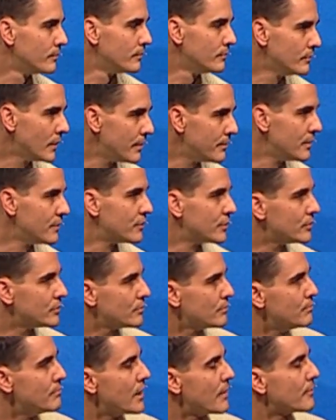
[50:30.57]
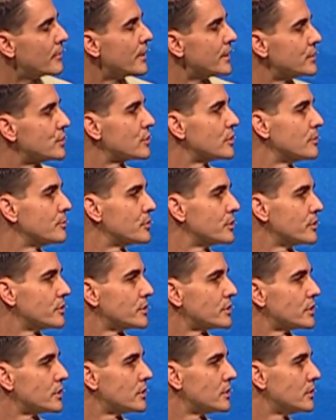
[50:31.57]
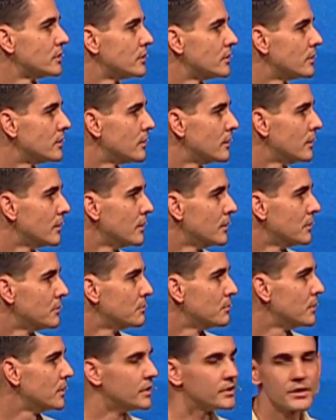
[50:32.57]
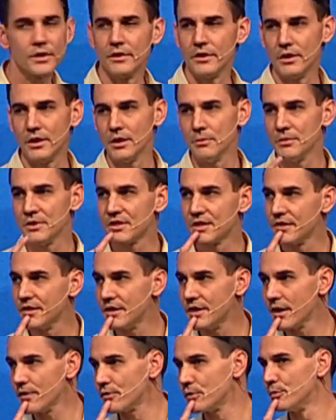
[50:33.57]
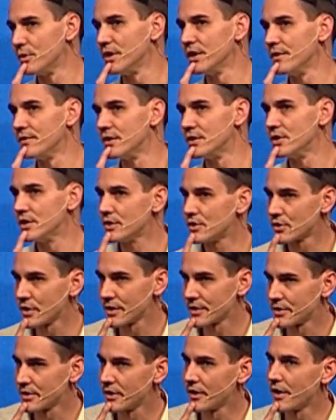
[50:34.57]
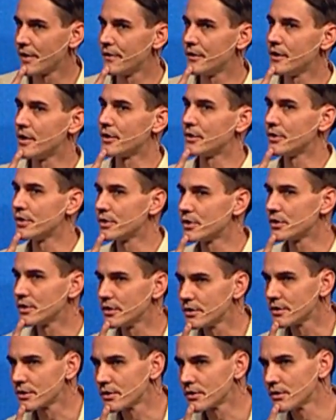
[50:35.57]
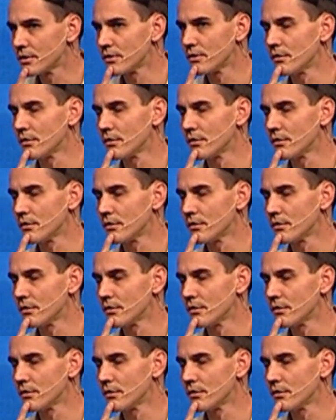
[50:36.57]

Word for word: Maybe even memorize scriptures. But listen, the demons and the devil believe that Jesus Christ is God. They're not Christians.